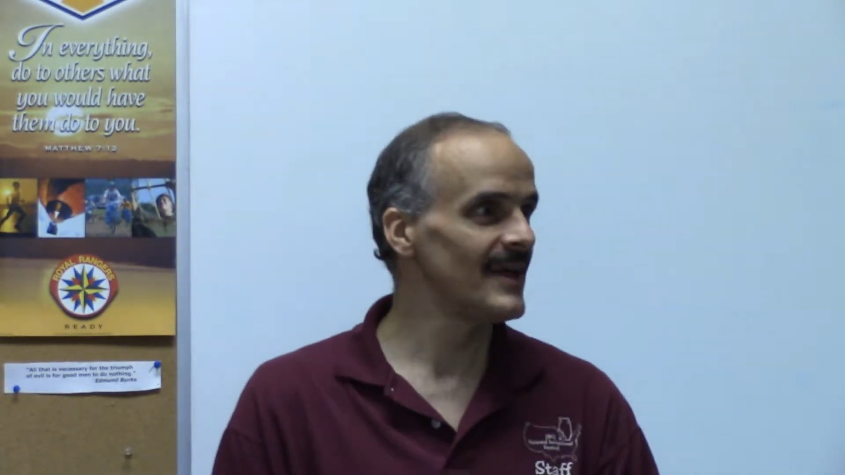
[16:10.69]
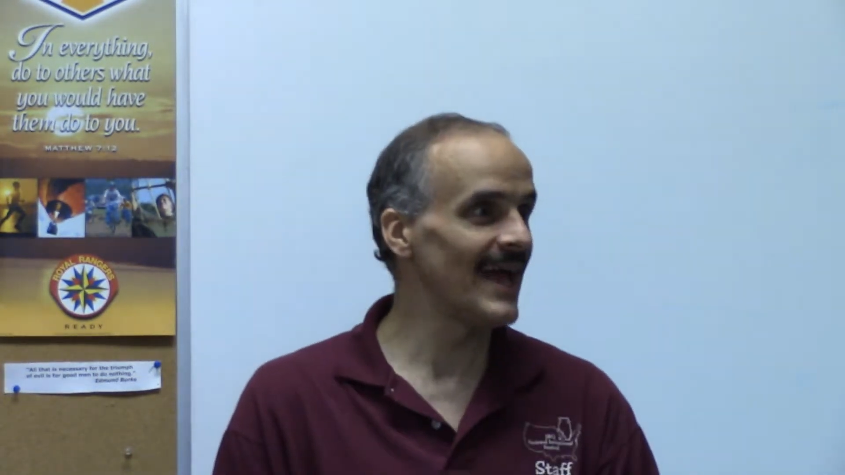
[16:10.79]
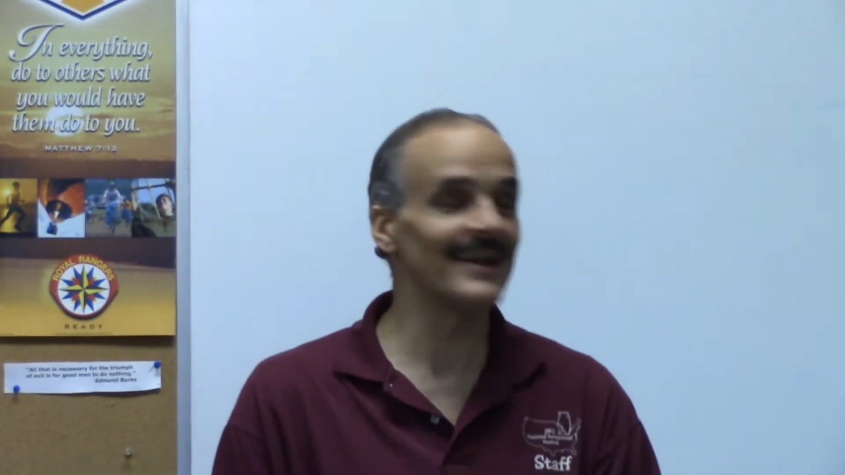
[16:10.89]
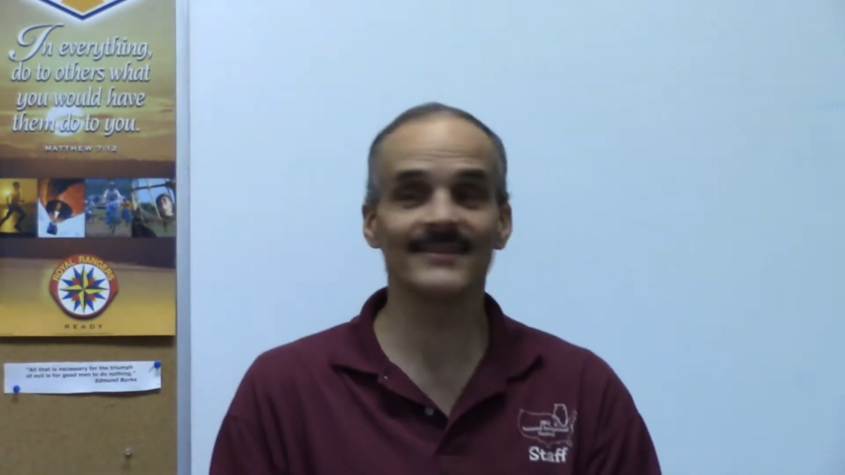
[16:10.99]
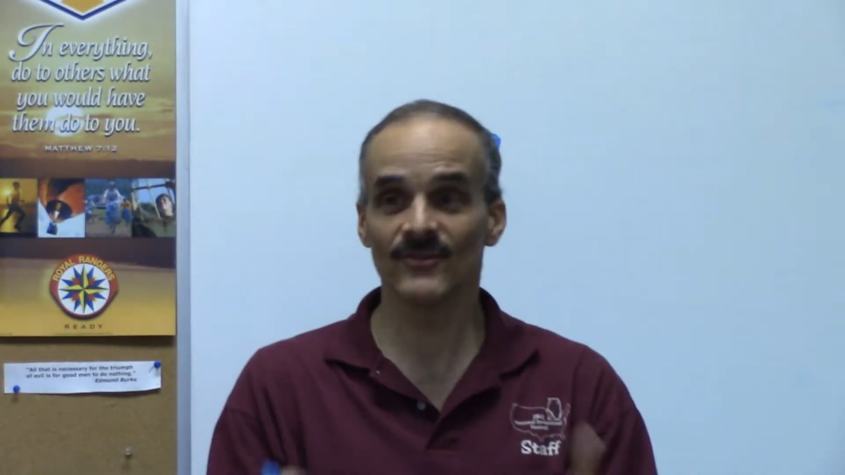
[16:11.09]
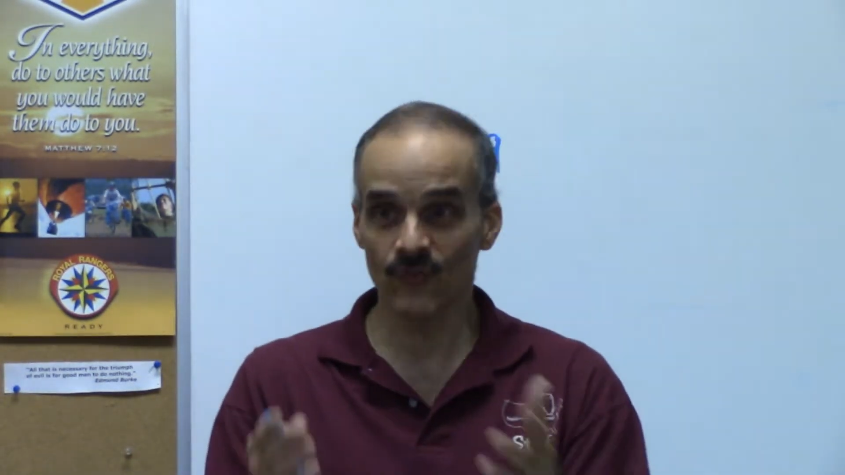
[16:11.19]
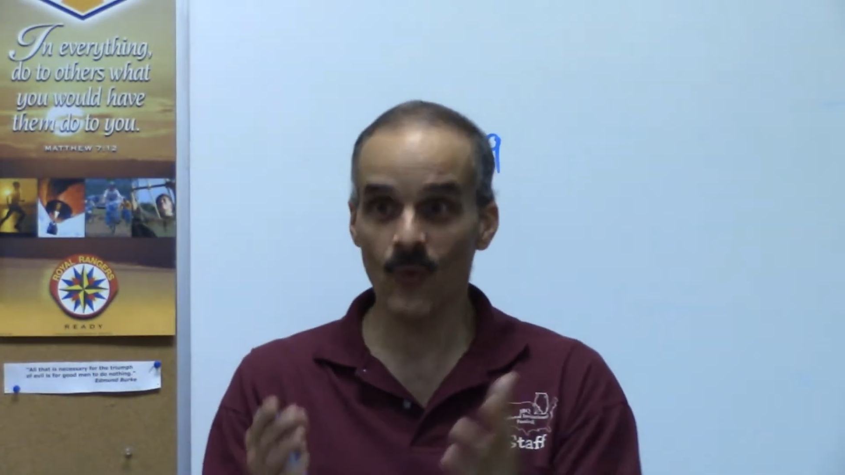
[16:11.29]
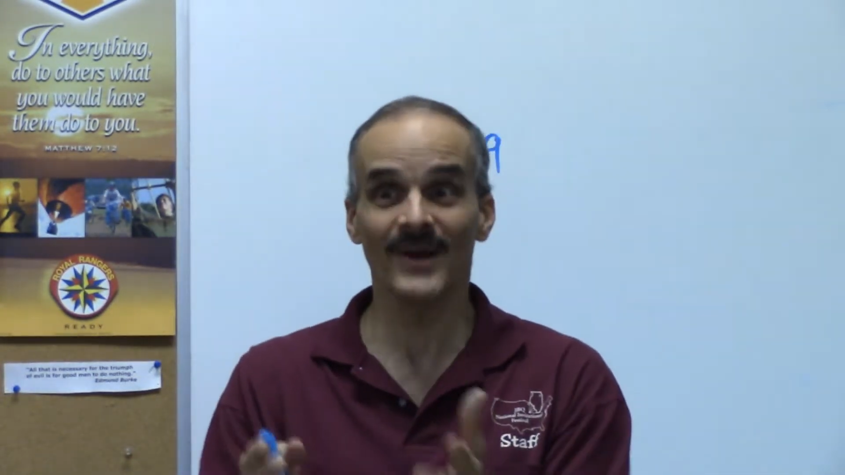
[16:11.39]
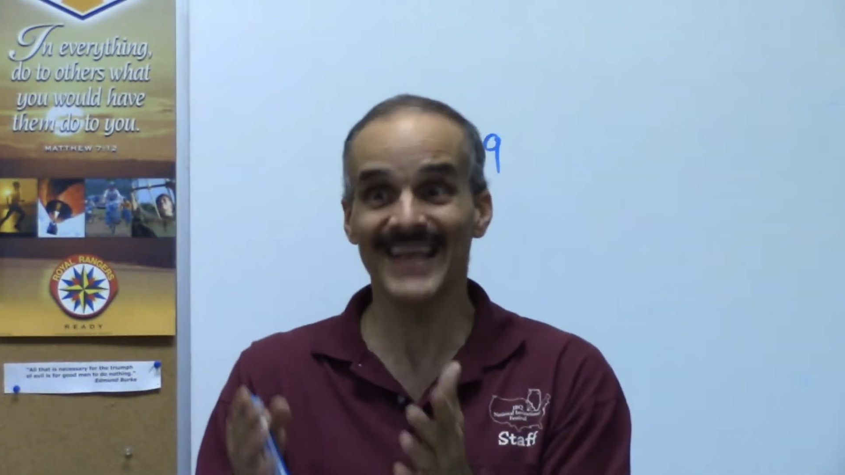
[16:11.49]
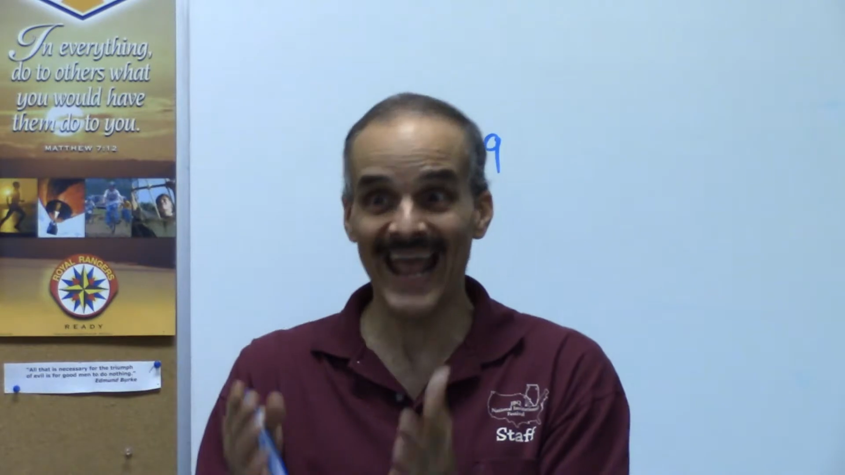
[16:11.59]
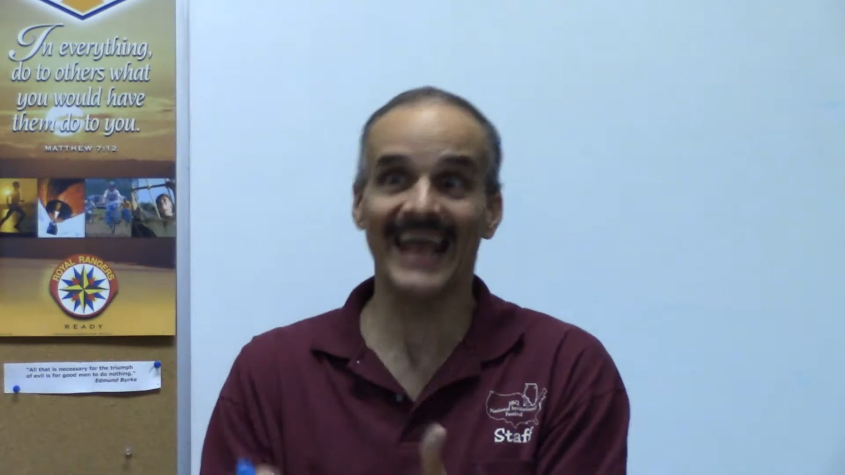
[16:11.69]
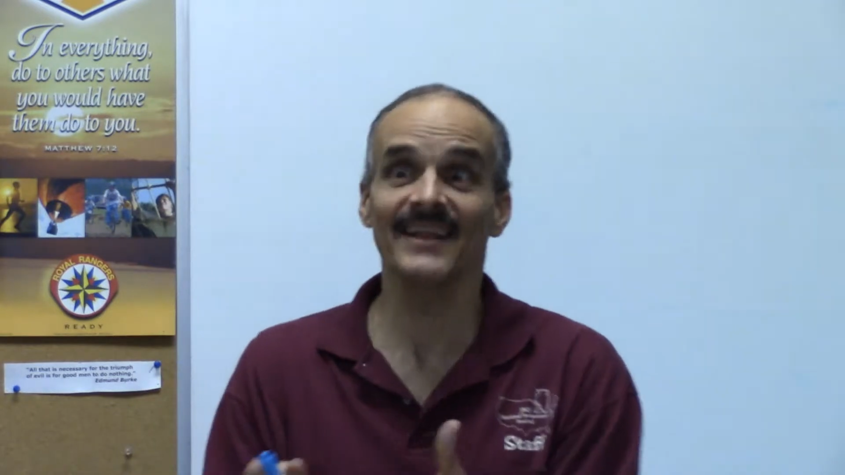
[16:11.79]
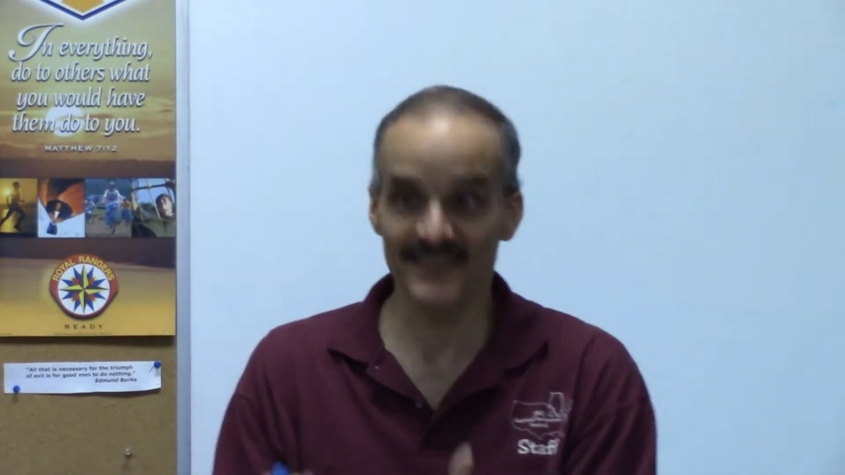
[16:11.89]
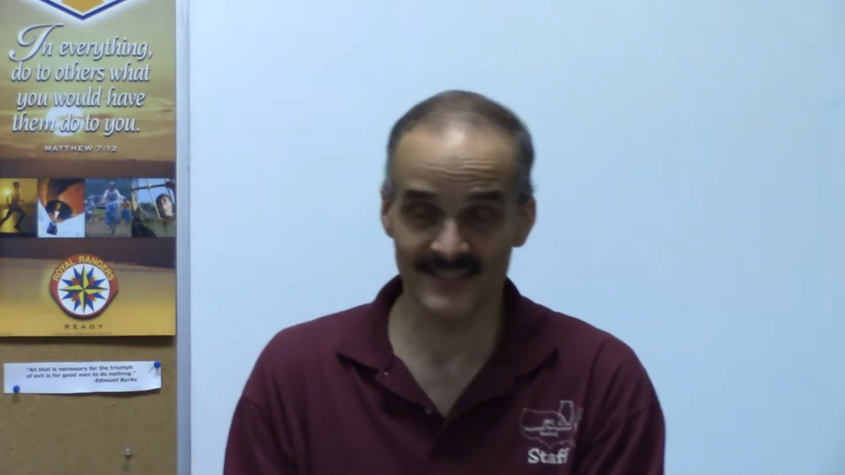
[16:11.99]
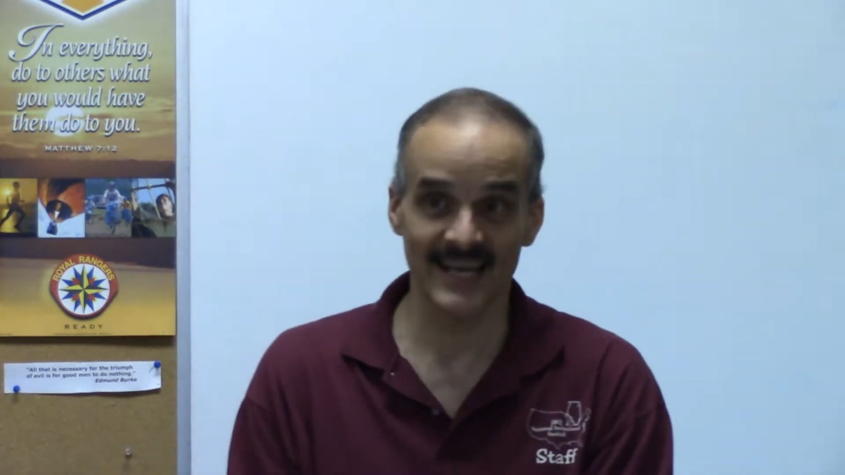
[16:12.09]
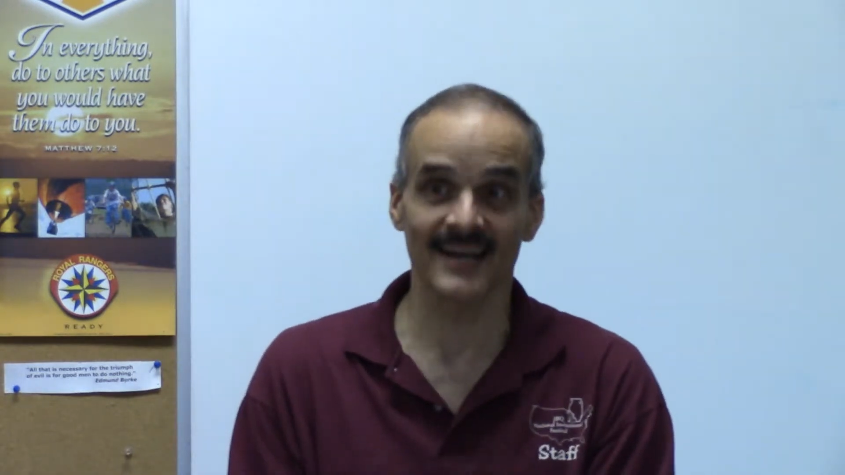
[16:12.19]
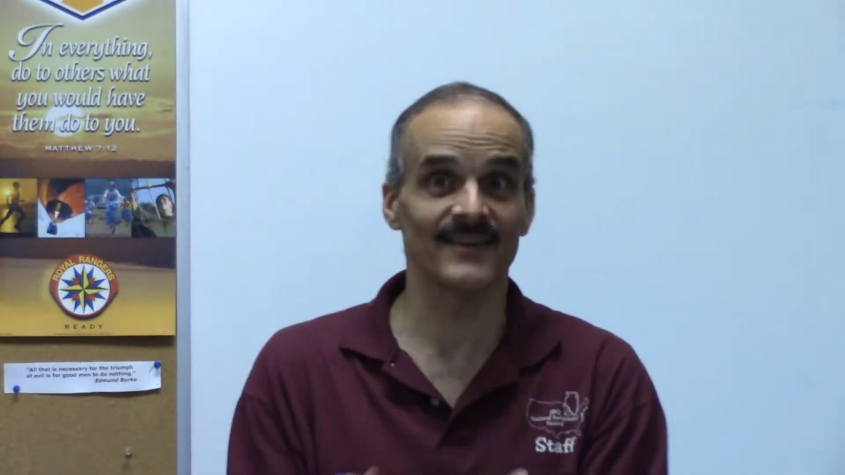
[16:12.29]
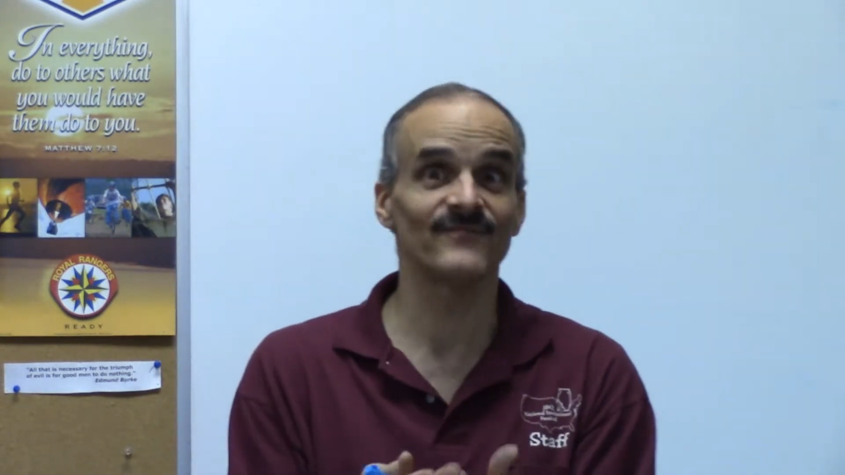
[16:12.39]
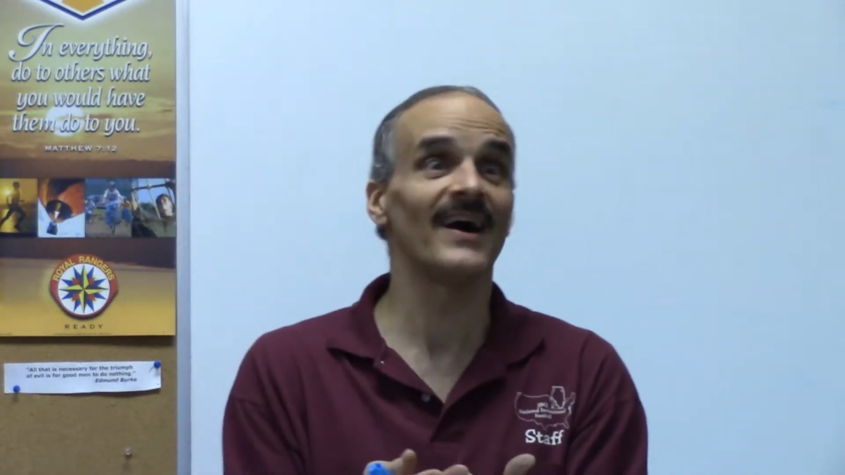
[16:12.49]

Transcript: and at the 28th second